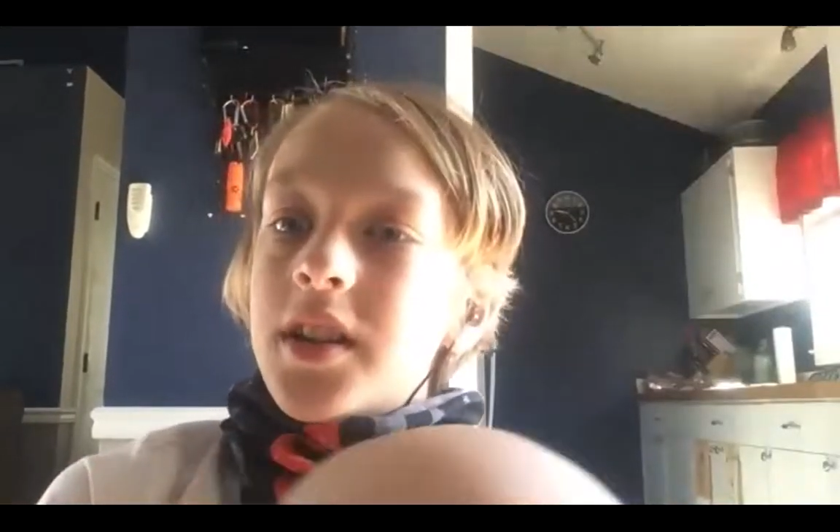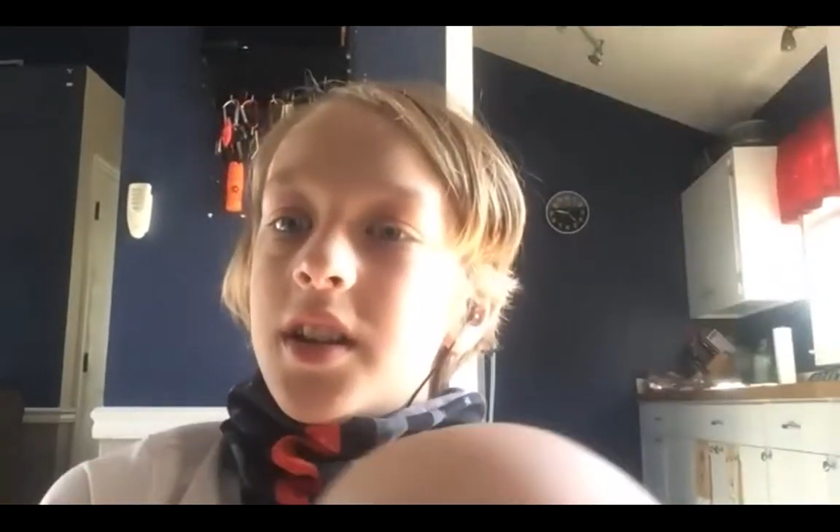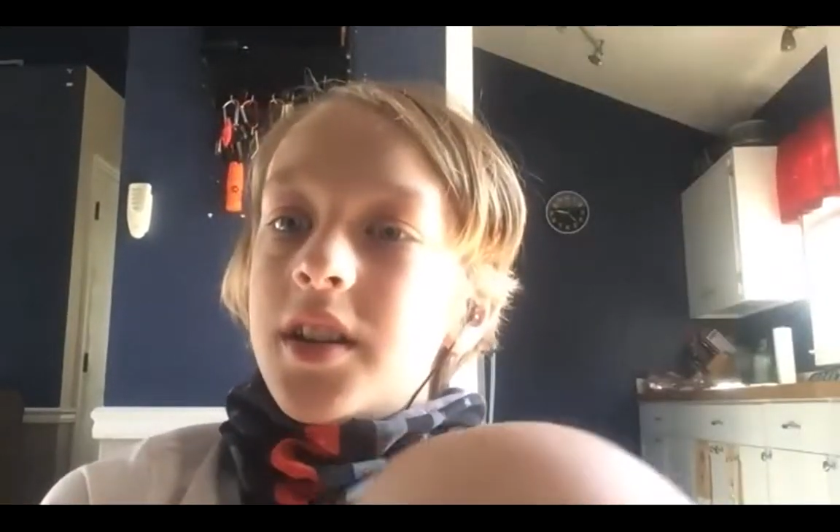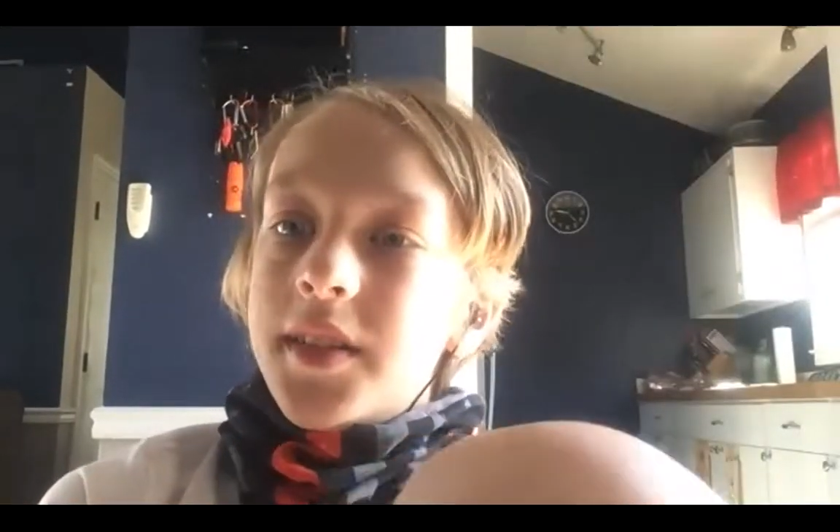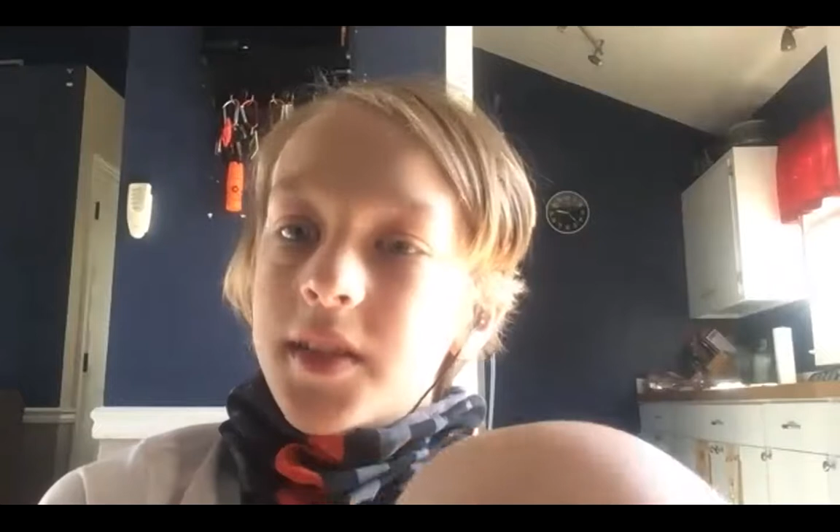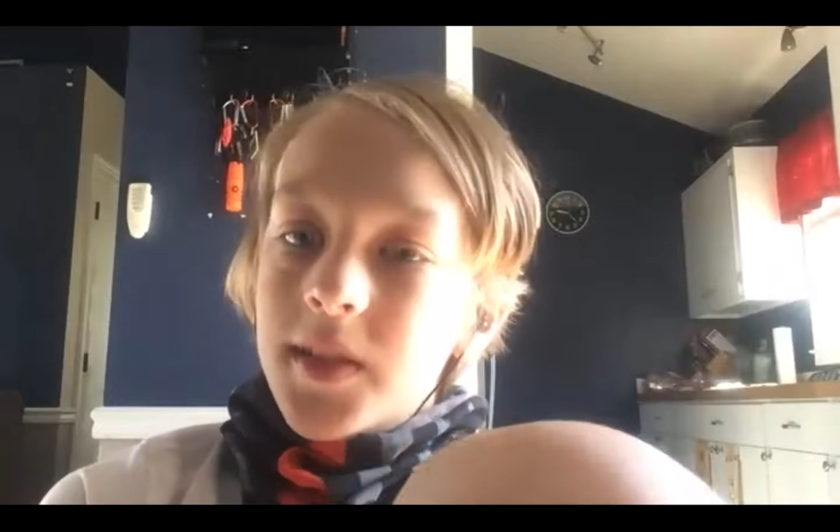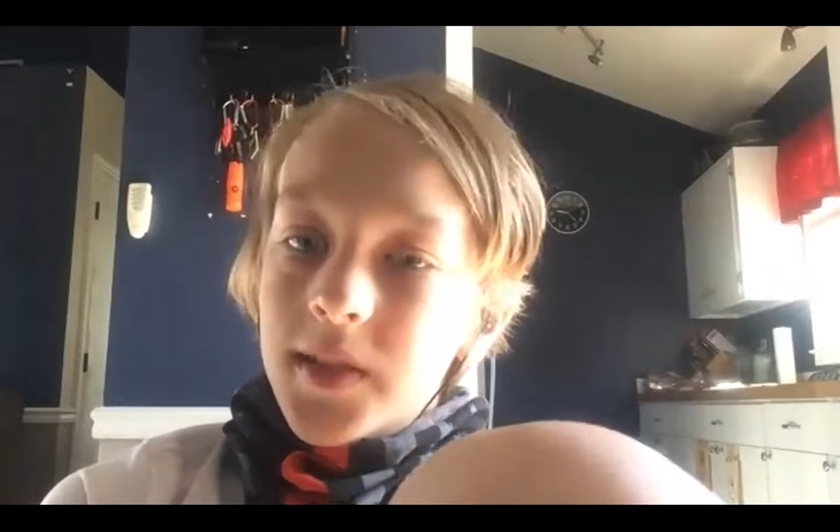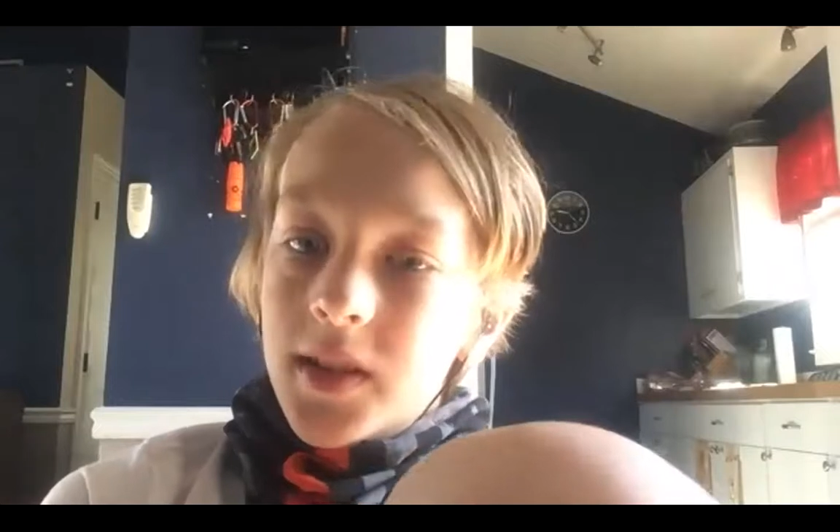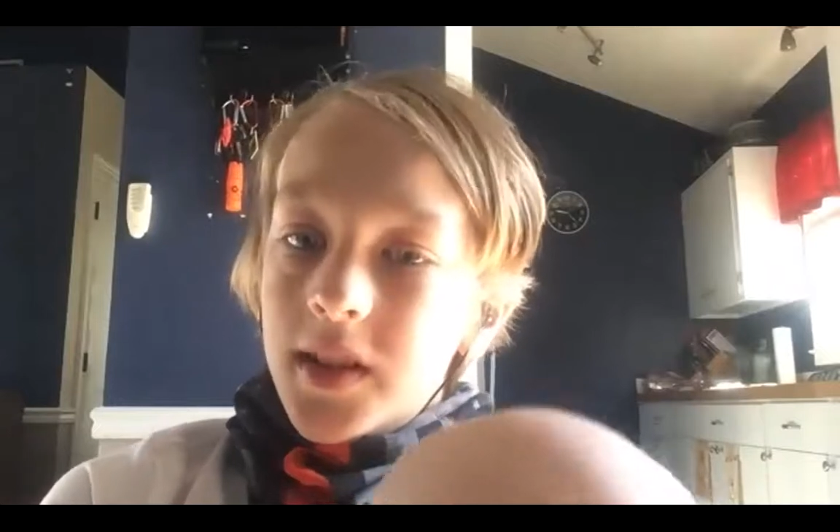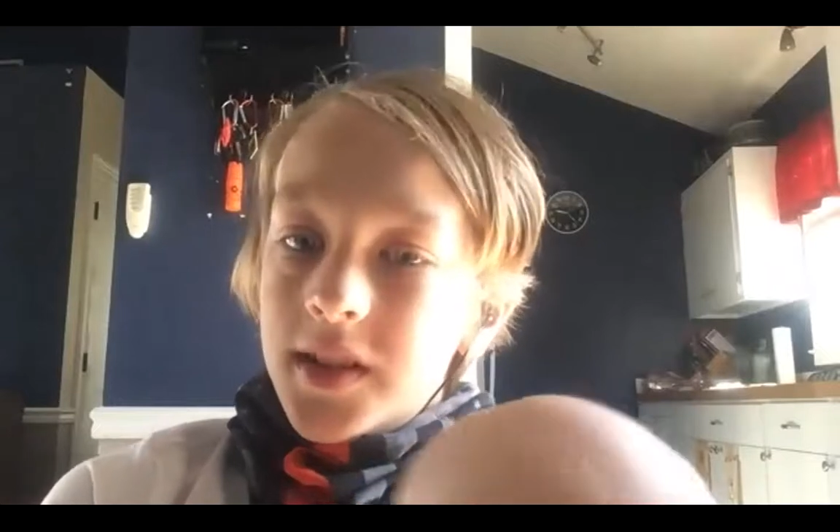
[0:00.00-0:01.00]
goes through
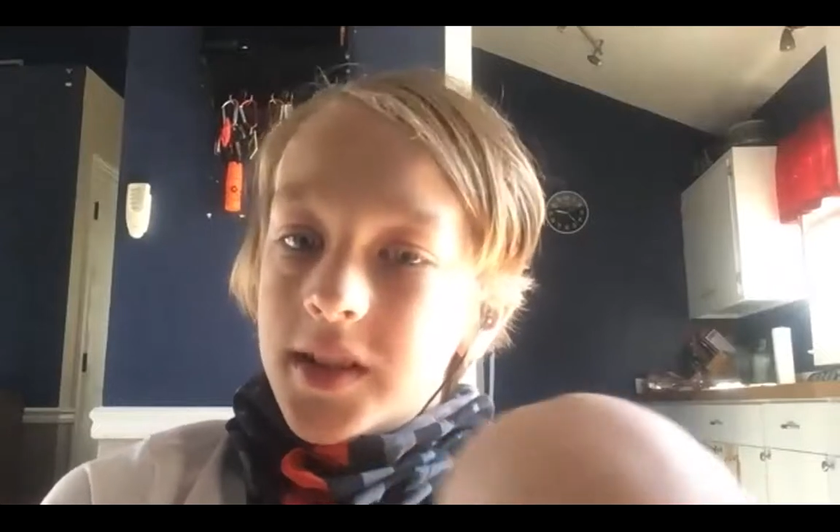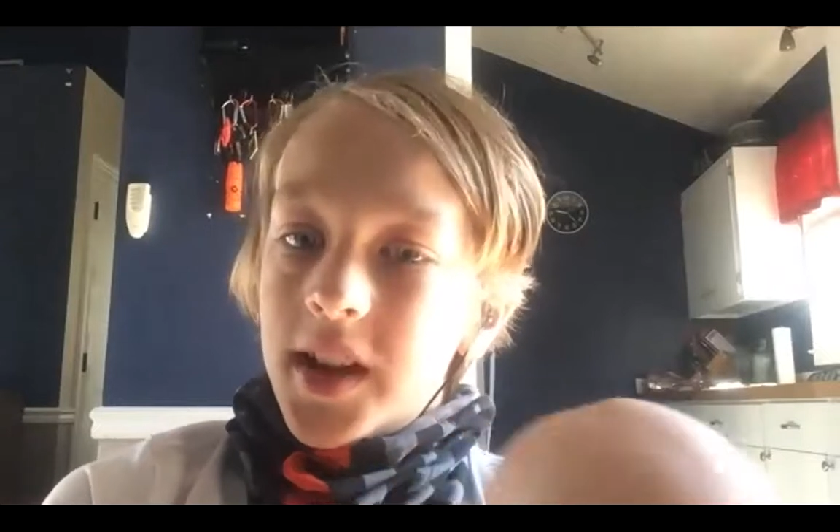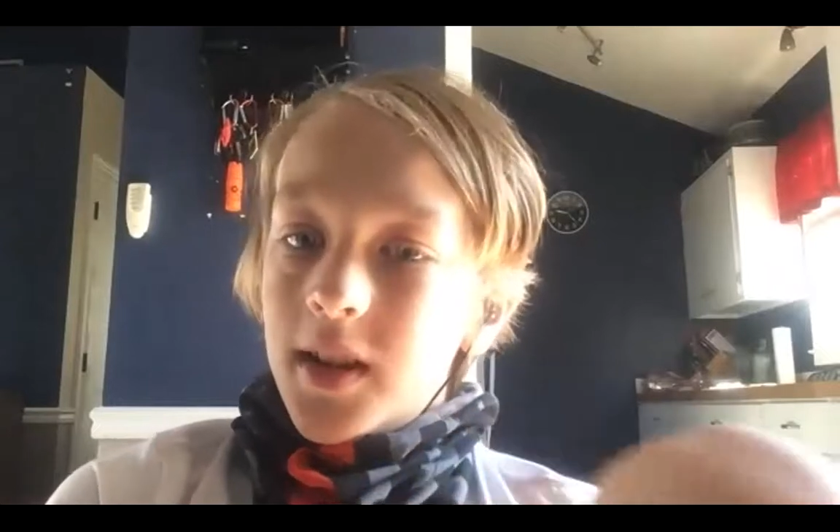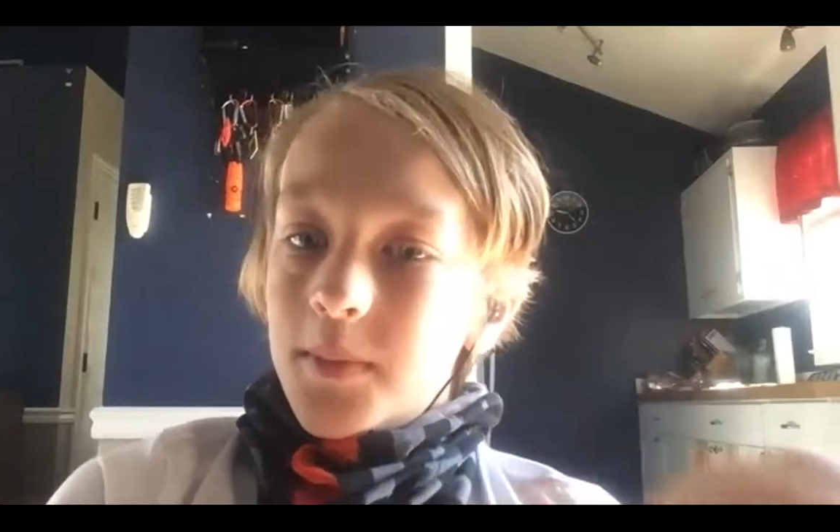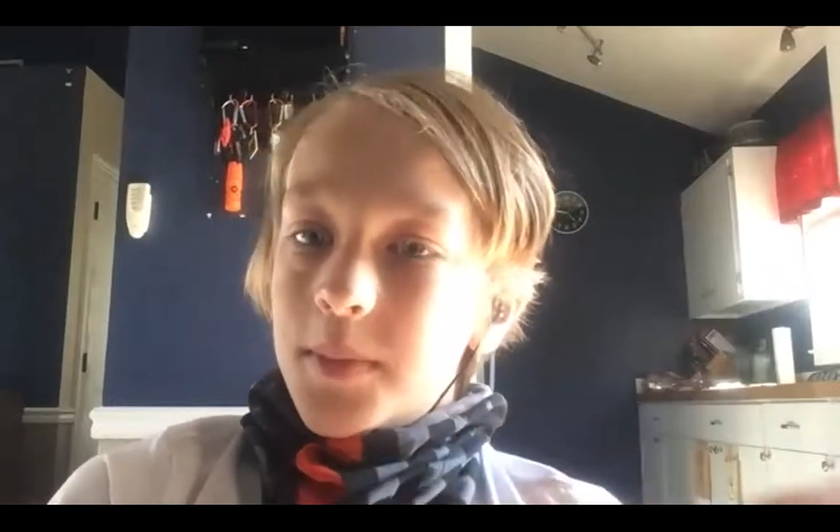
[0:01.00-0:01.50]
your entire